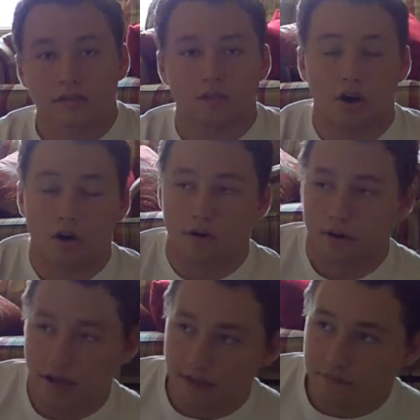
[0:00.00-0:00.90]
So
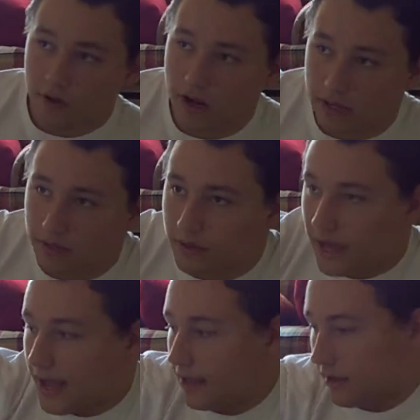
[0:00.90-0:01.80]
after I do
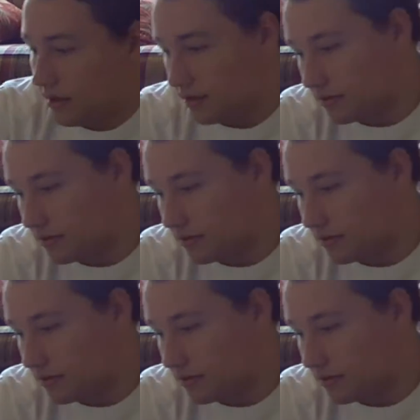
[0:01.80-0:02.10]
that,